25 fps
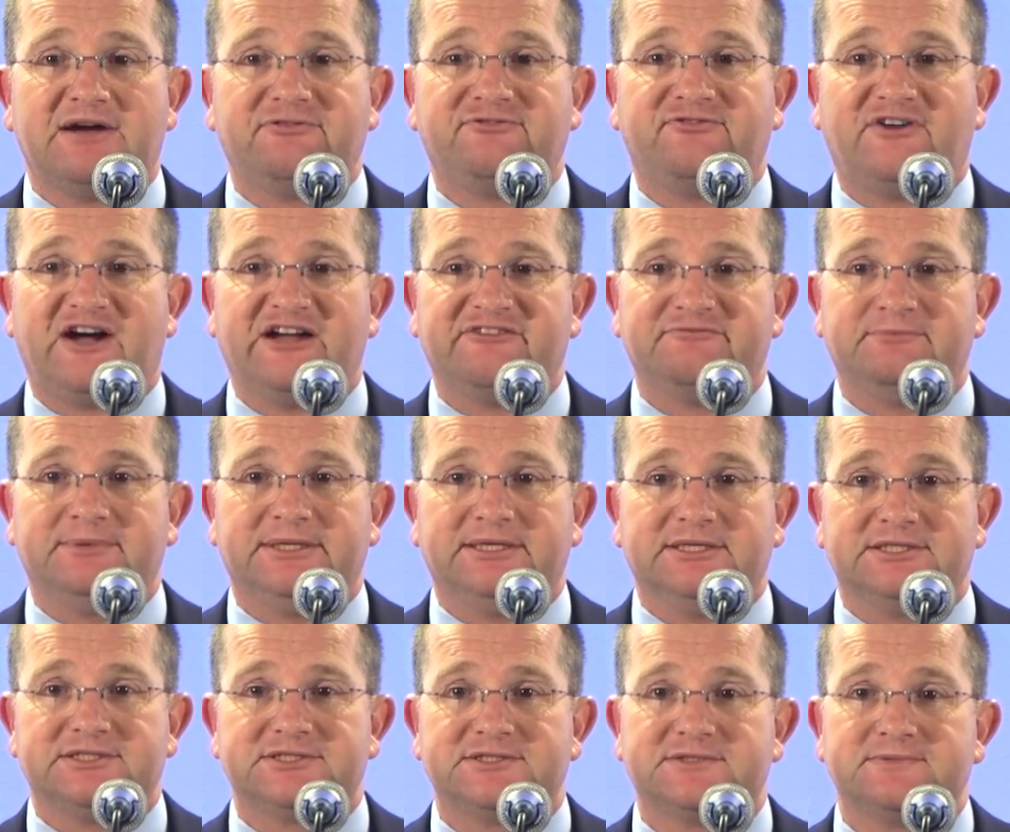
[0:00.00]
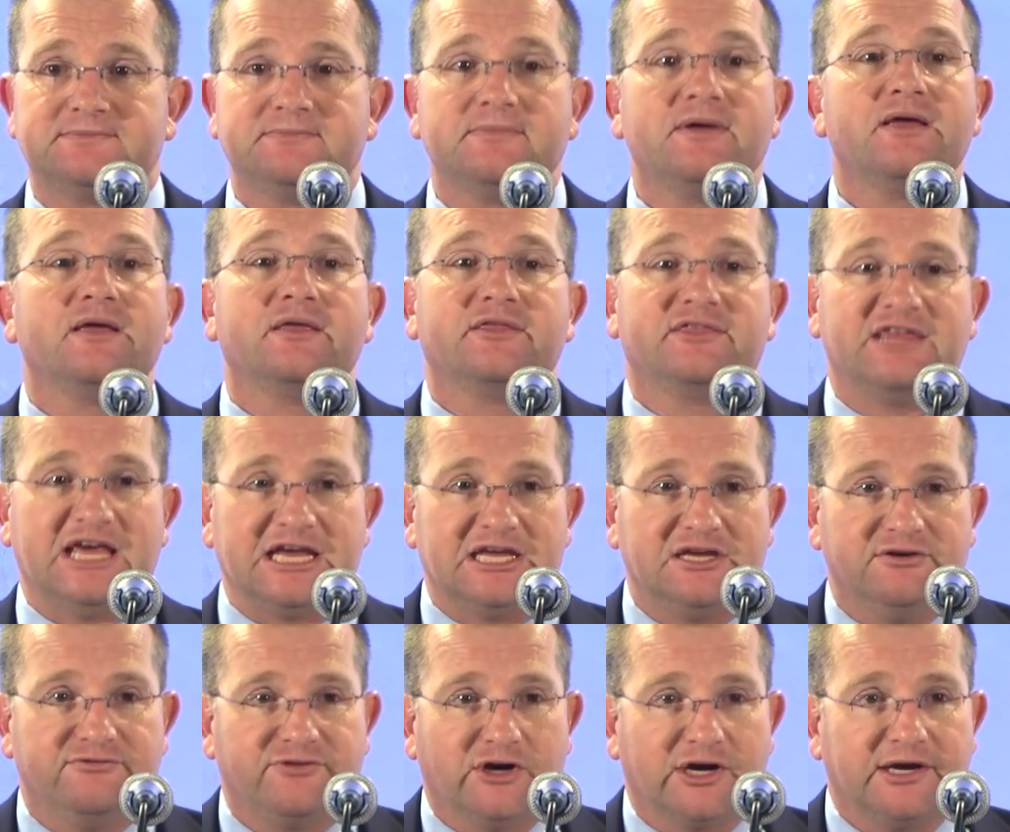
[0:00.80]
5 minutes.
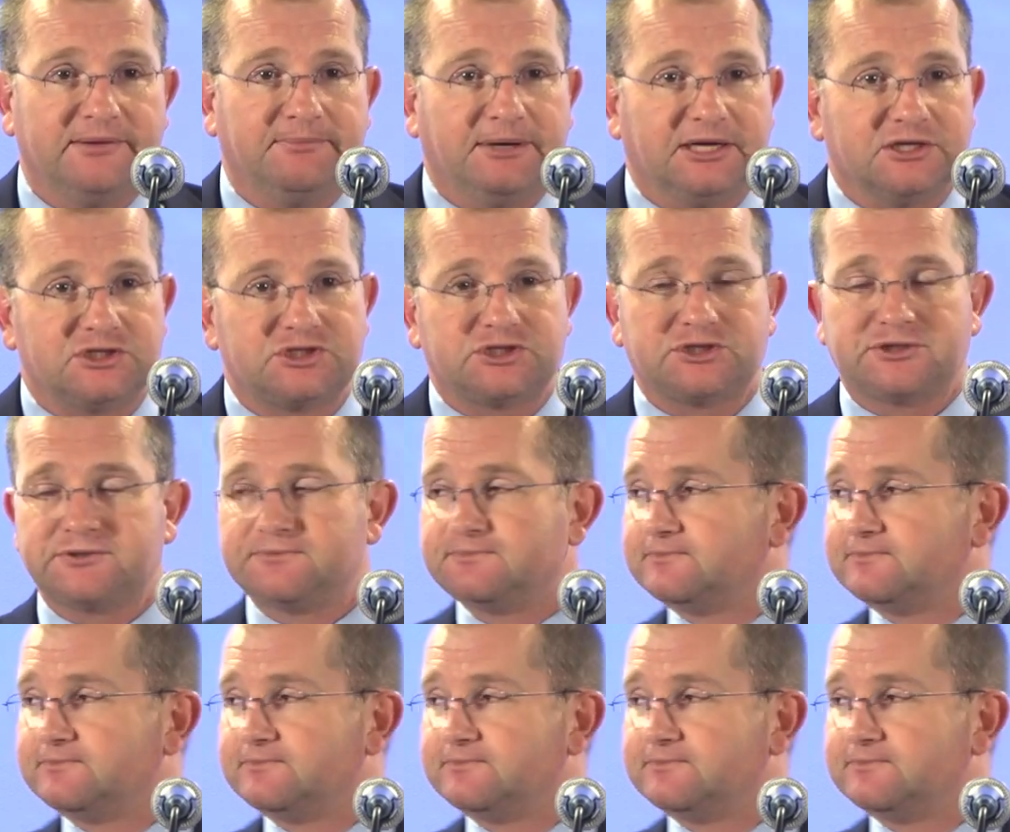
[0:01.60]
Thank you very much.